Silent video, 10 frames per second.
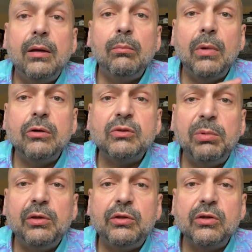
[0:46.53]
Most
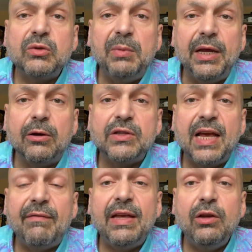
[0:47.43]
Bluetooth speakers
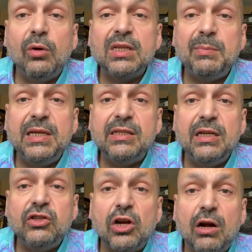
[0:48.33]
have a
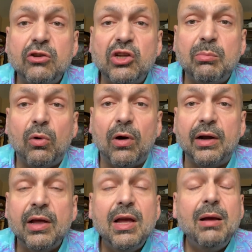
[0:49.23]
USB-C charging
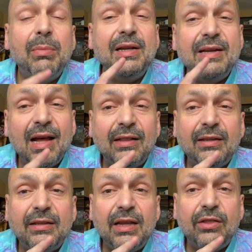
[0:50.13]
port, but not
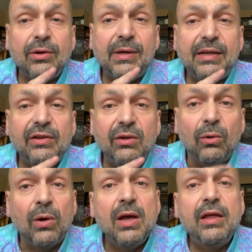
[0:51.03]
the D32.